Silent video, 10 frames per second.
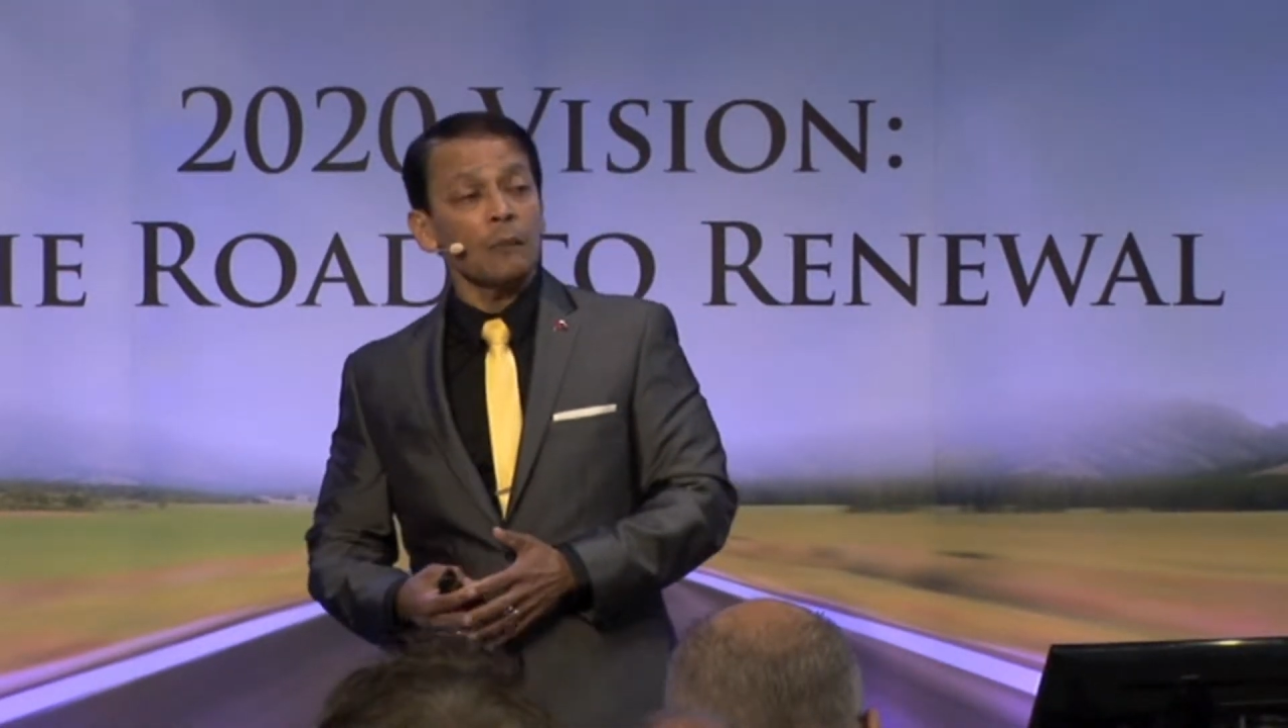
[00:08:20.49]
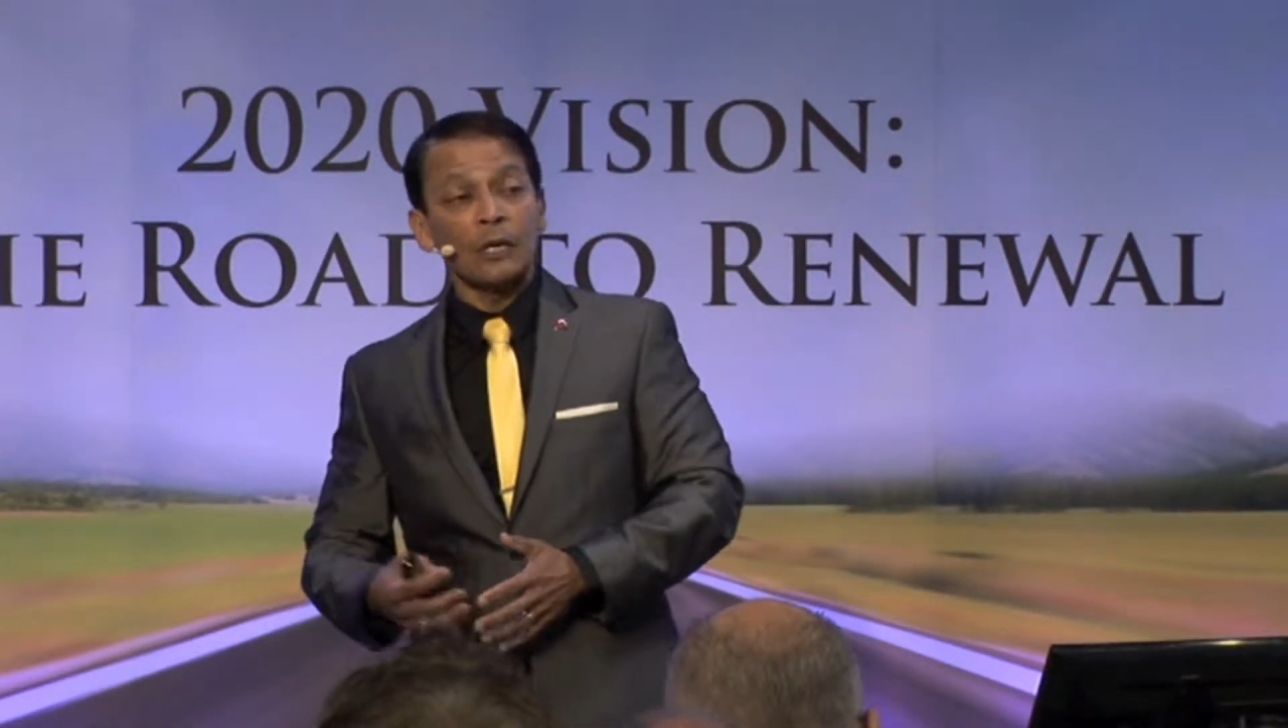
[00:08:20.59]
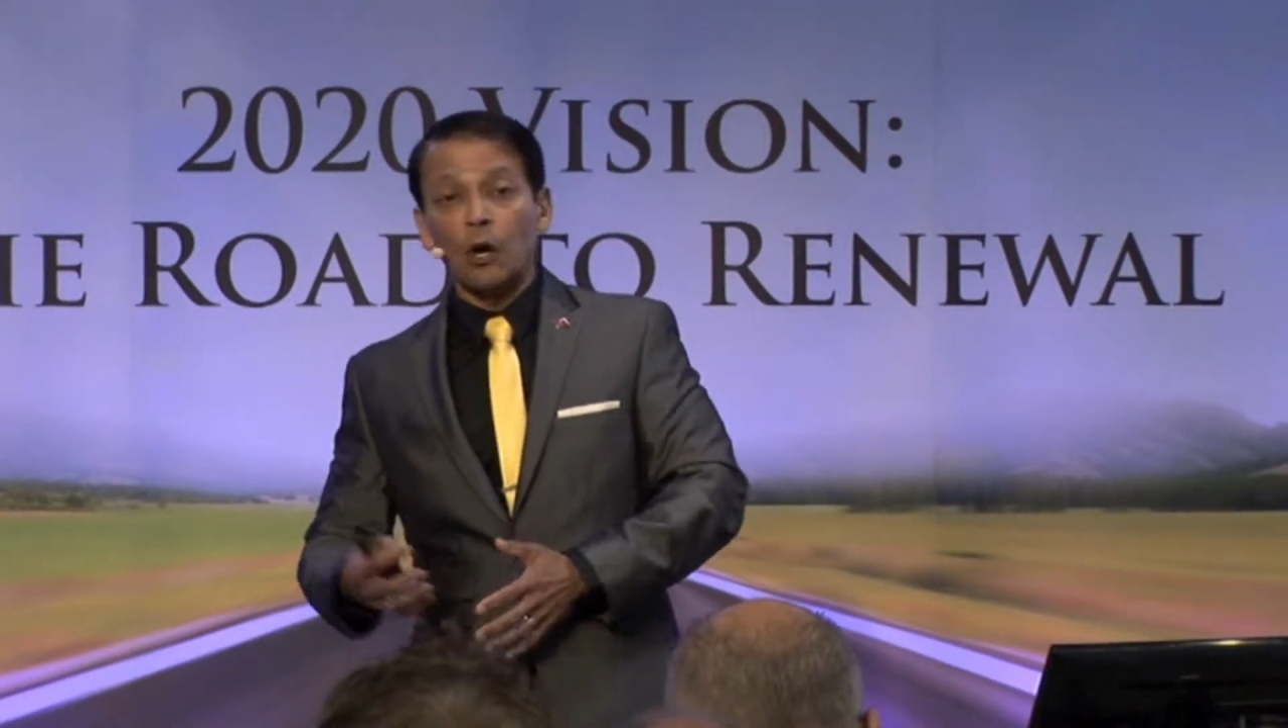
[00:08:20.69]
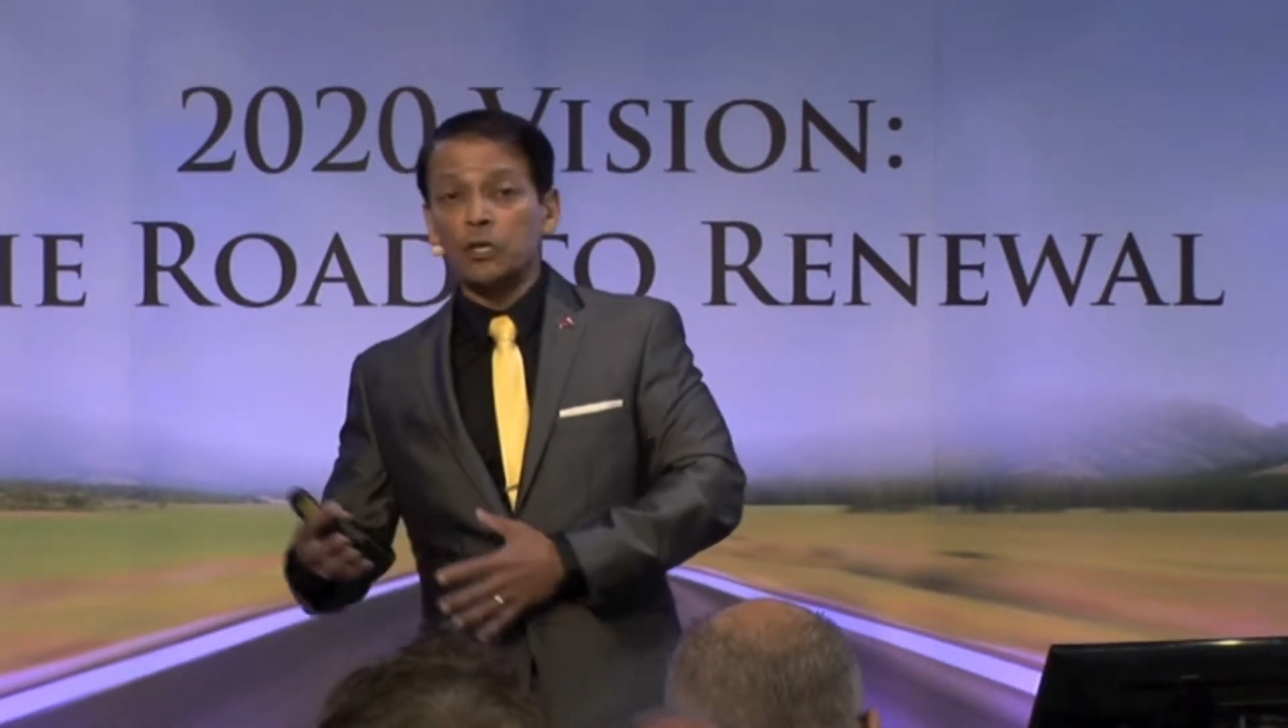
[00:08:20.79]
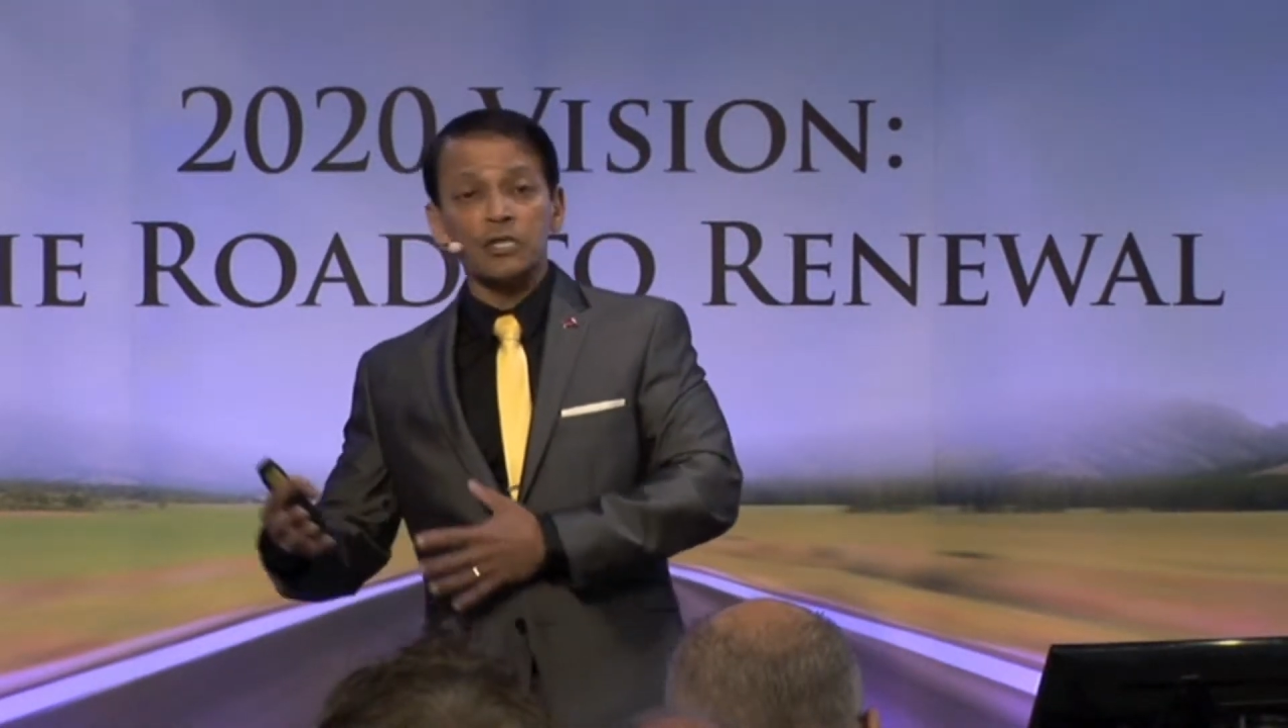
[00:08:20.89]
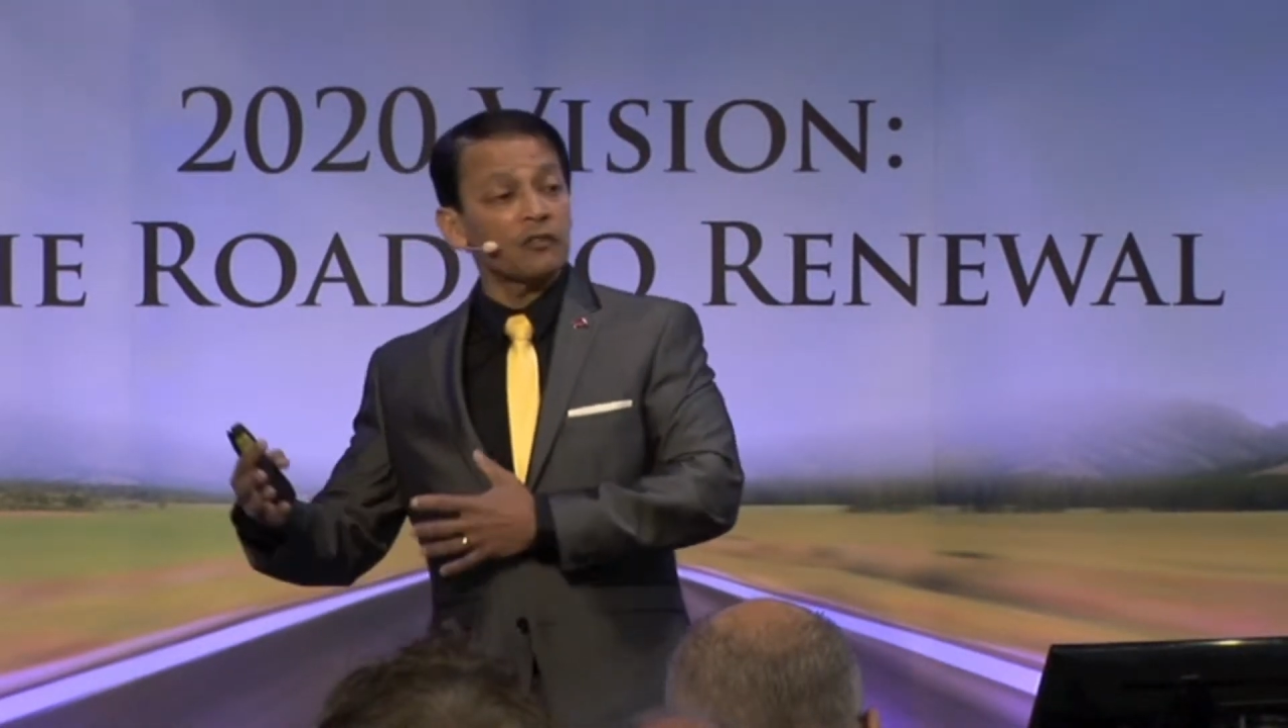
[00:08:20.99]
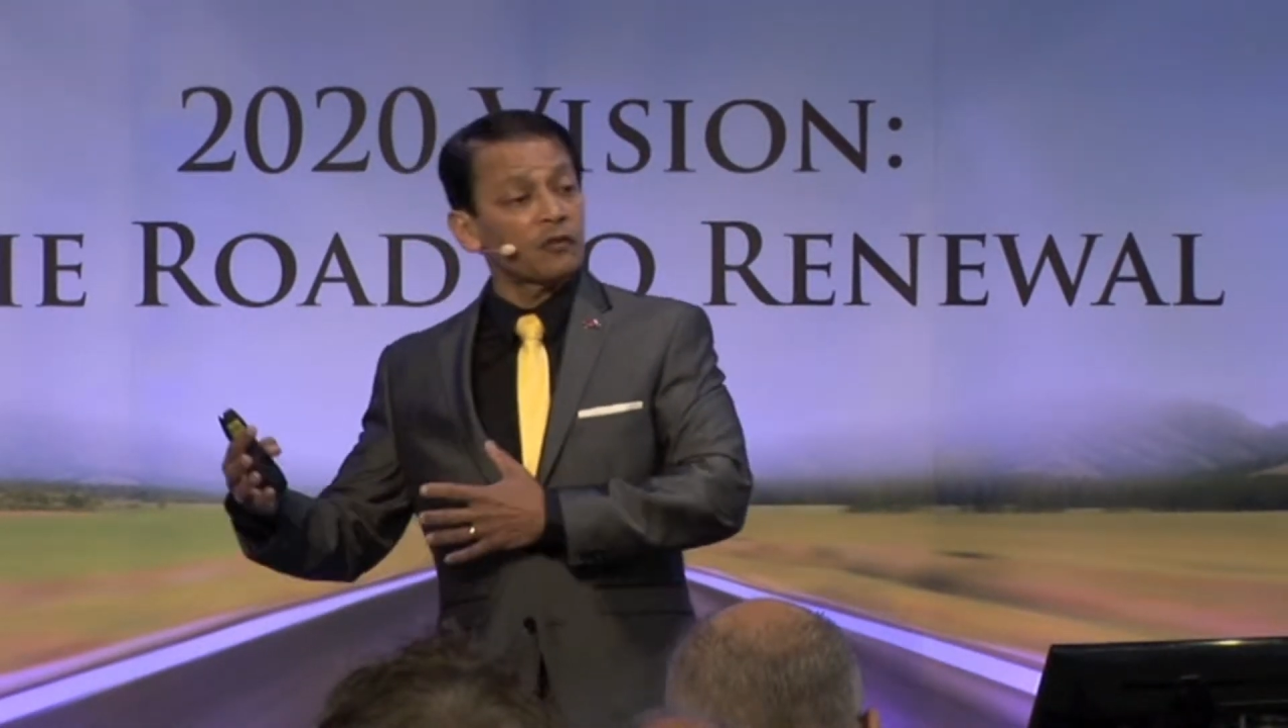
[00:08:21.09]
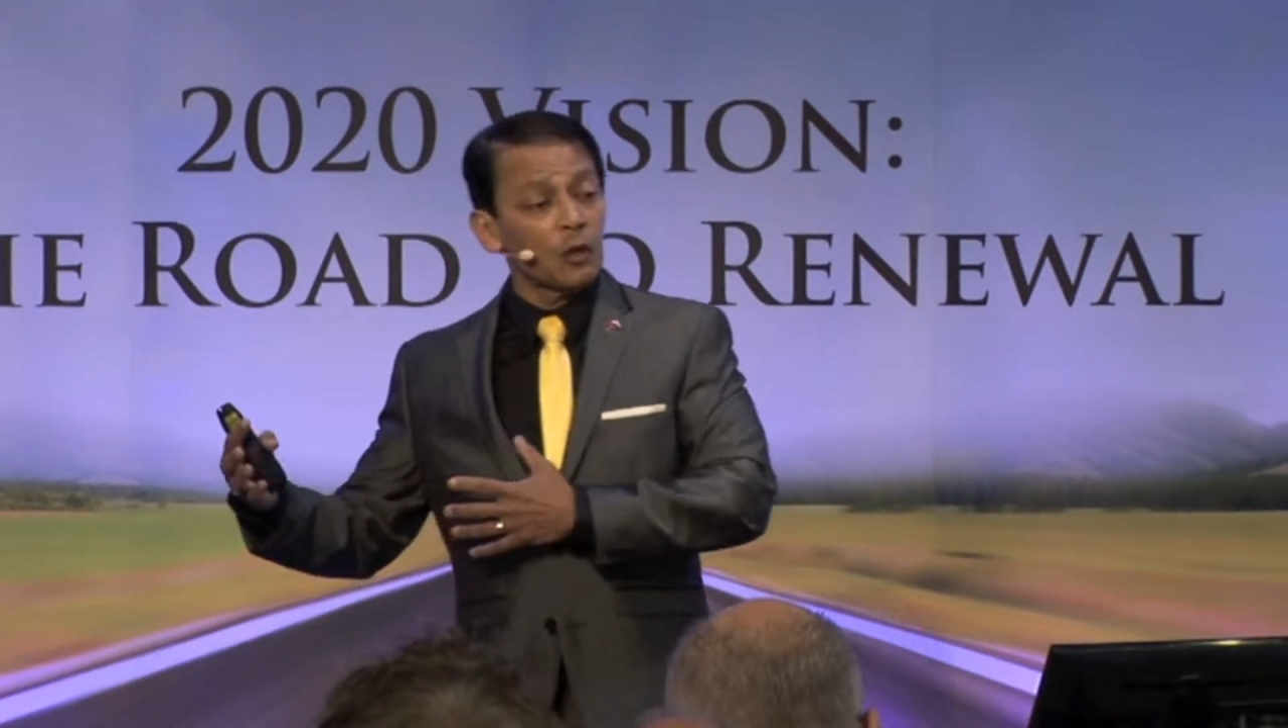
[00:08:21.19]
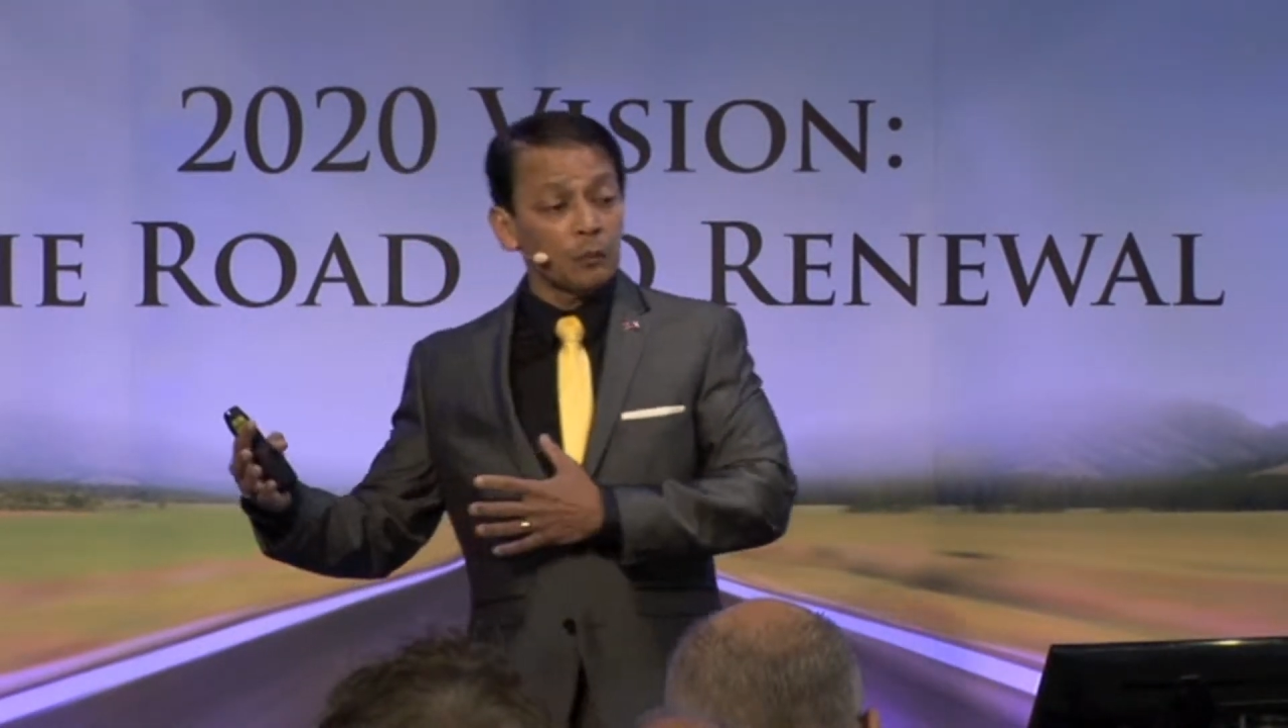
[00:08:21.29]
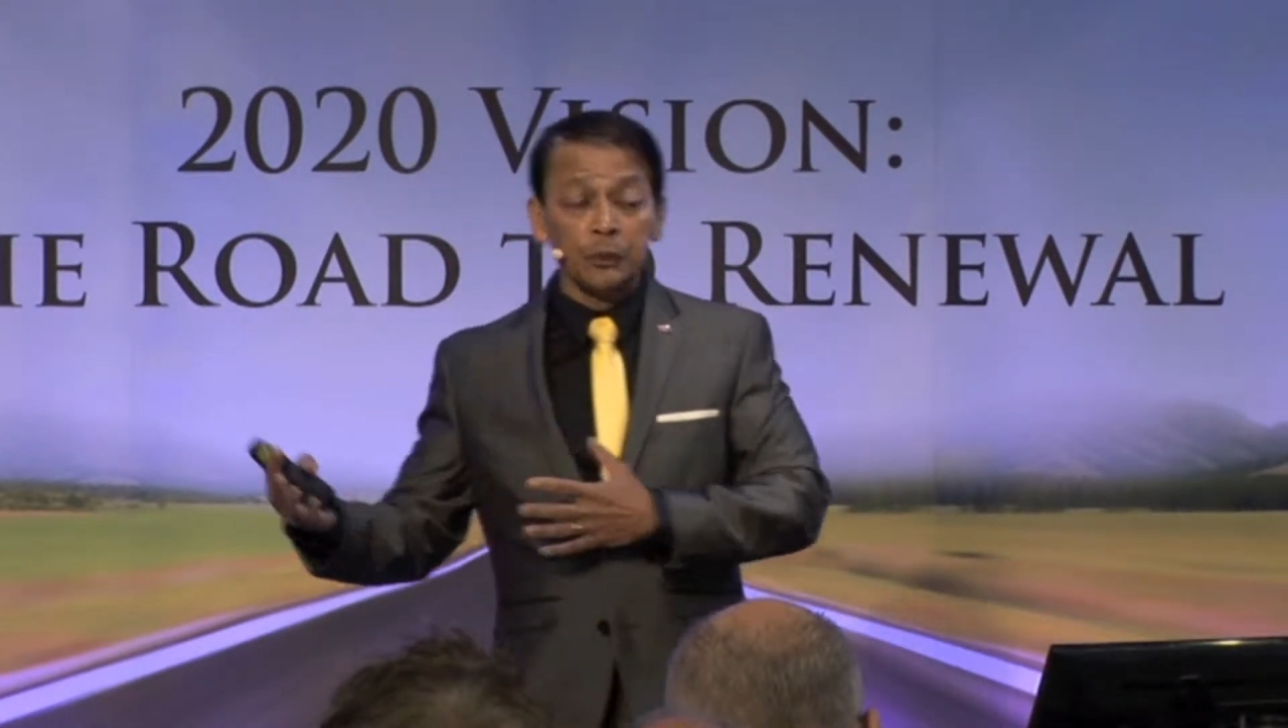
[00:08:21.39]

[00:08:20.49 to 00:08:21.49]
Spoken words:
because of